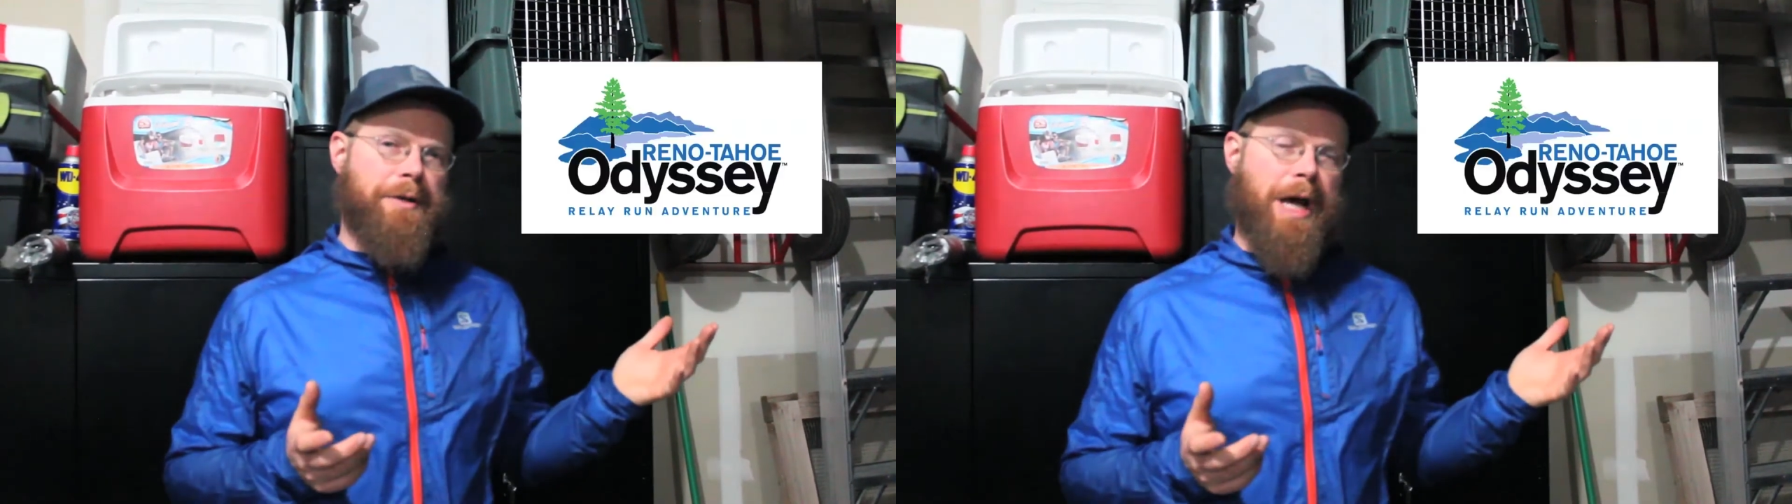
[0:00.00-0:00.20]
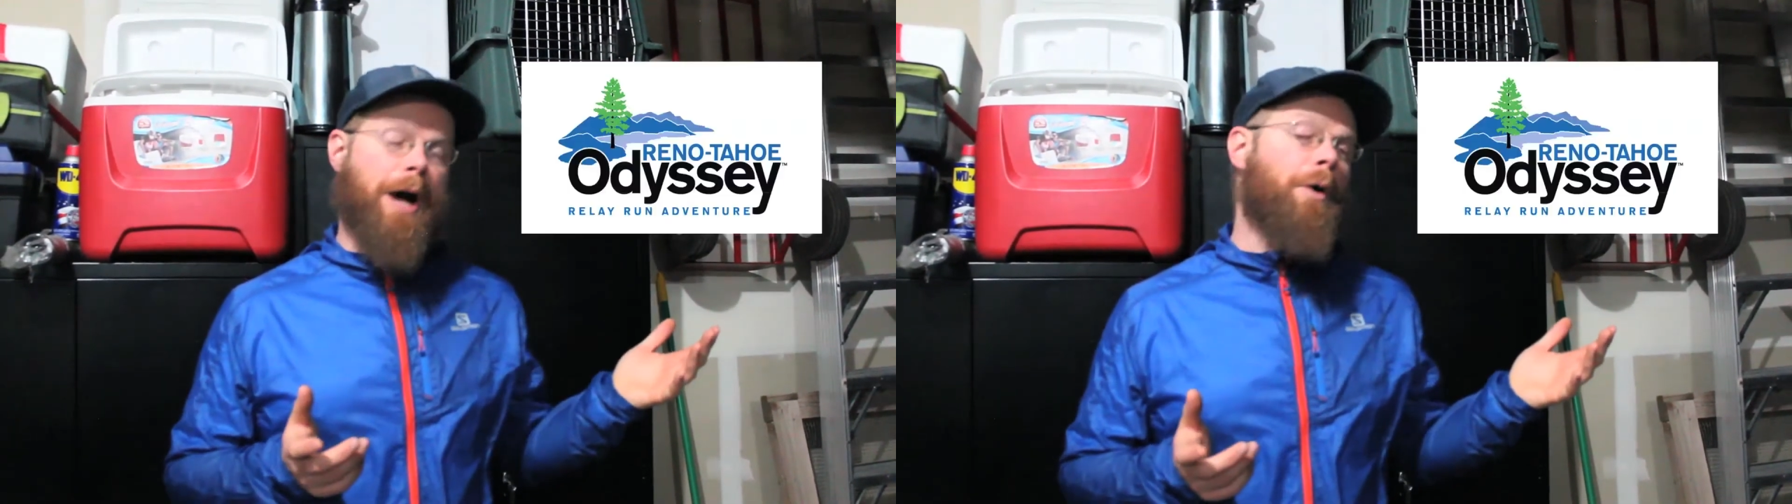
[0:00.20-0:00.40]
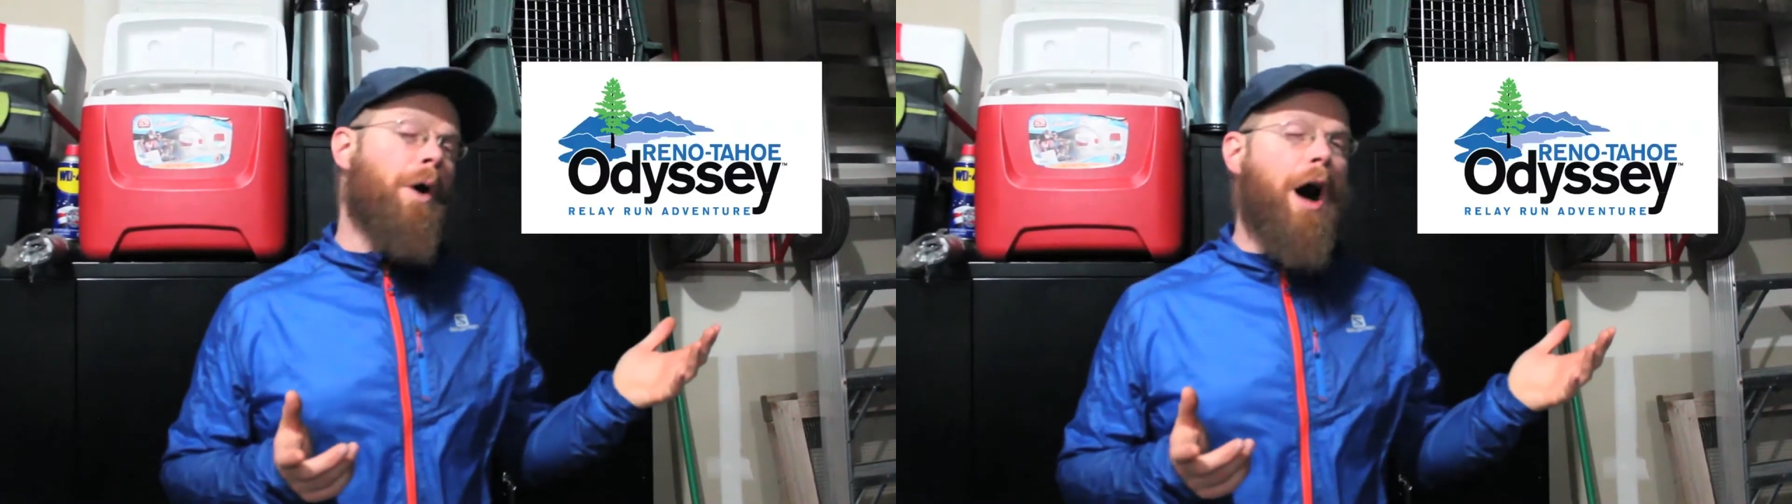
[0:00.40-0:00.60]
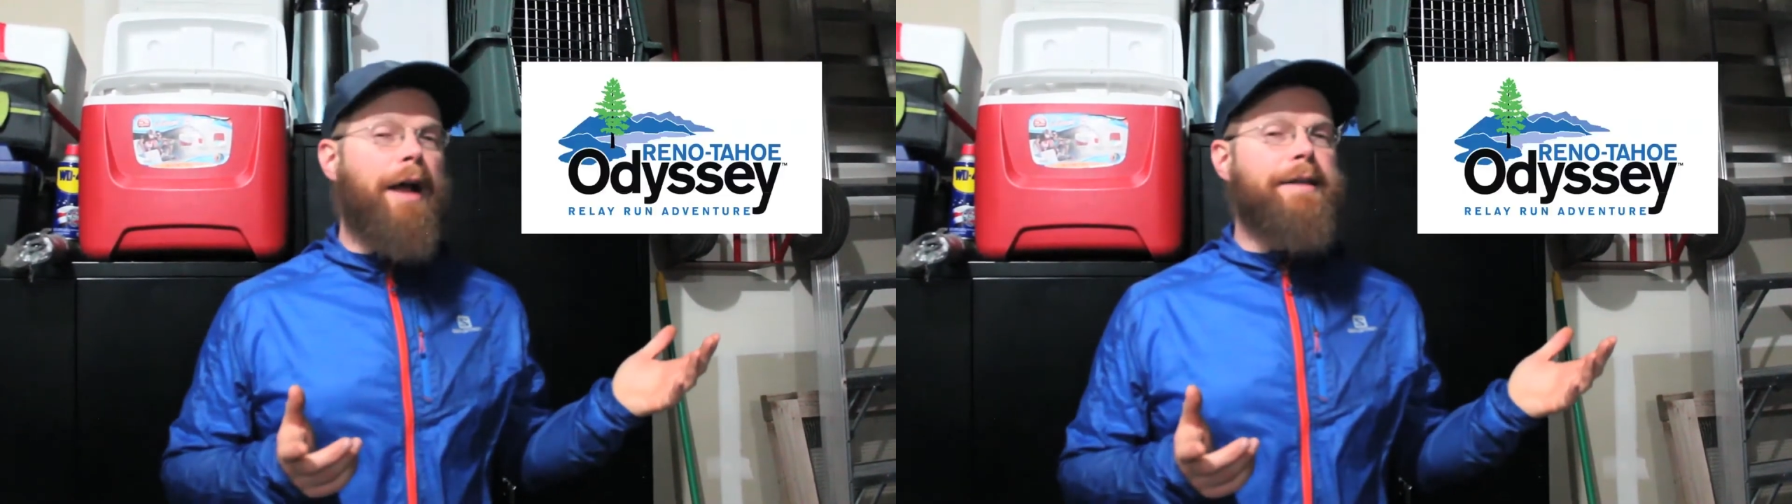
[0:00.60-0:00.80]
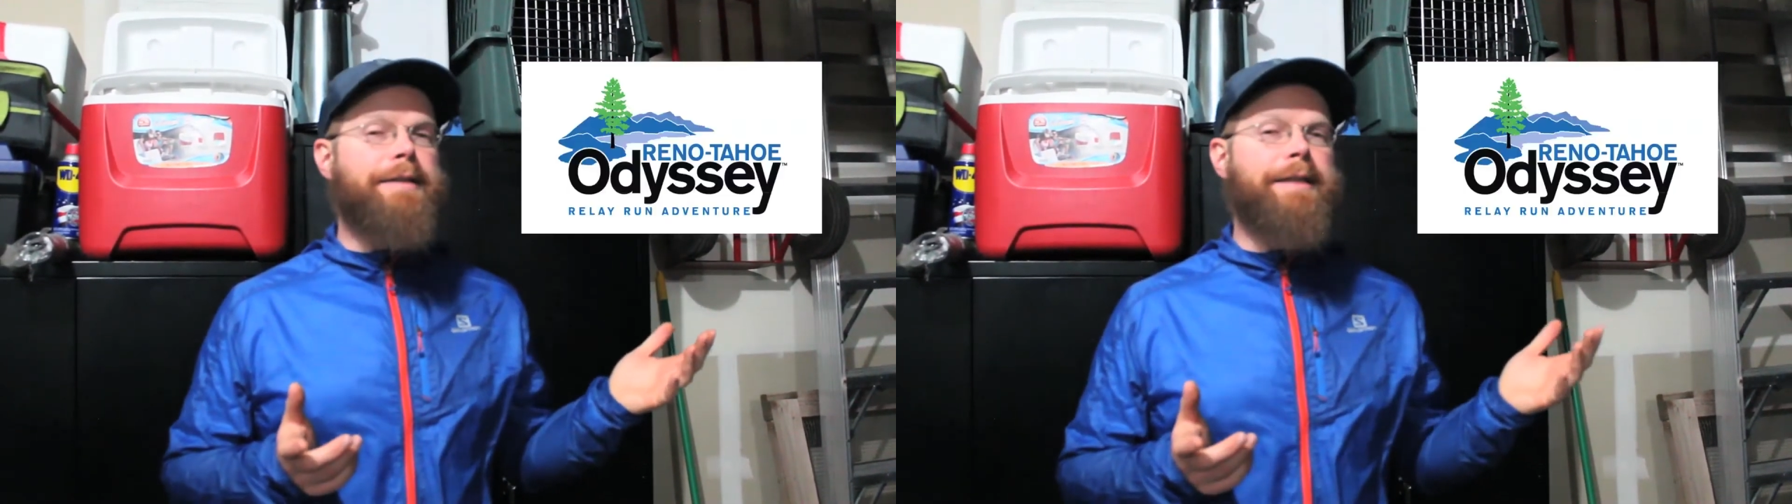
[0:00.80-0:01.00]
Tahoe
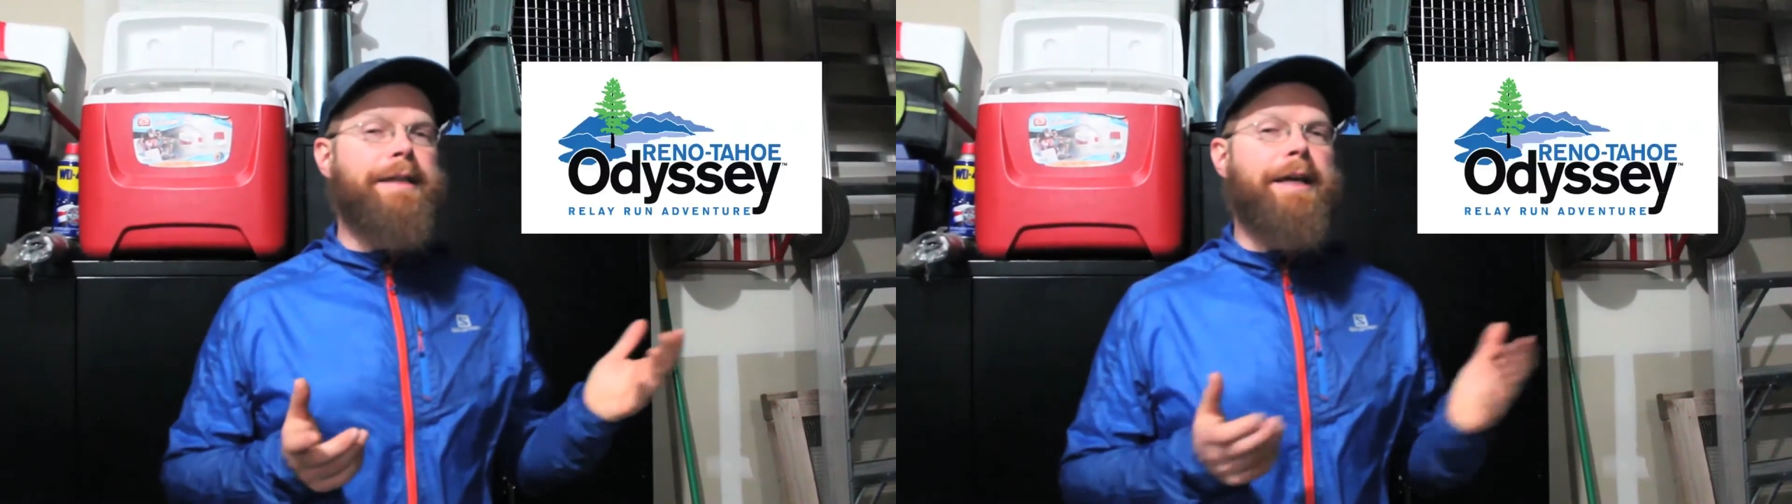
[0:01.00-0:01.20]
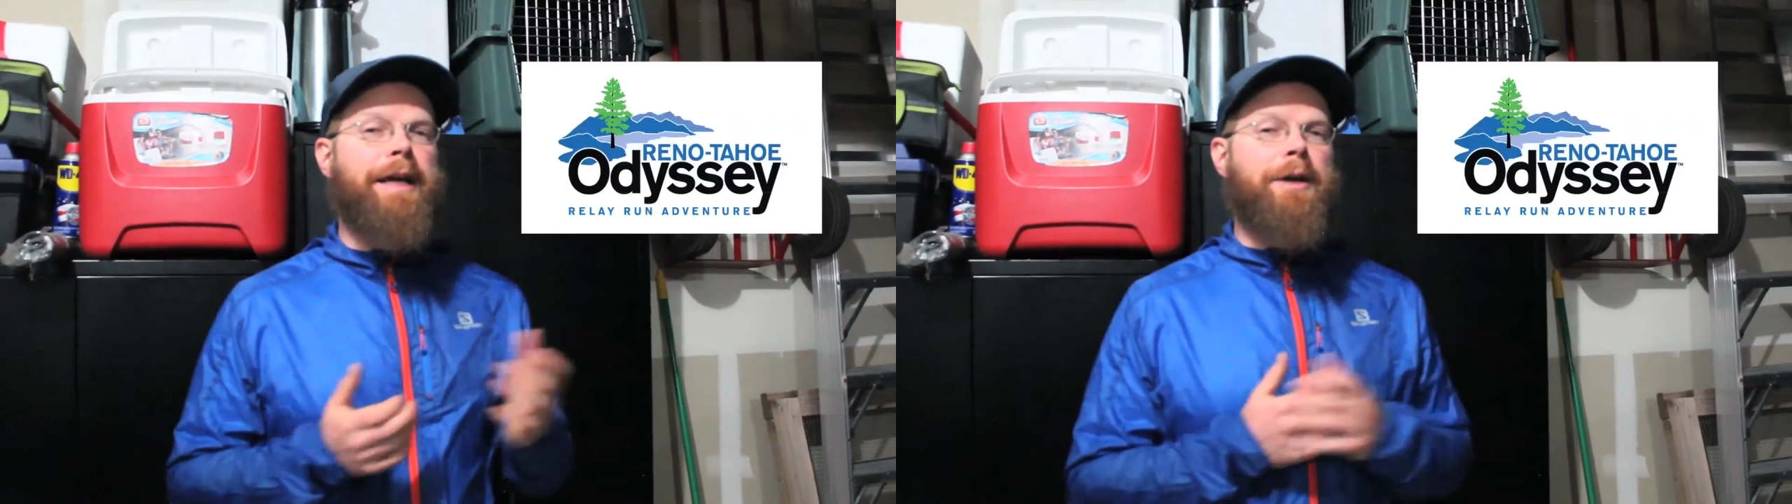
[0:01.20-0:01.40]
Odyssey,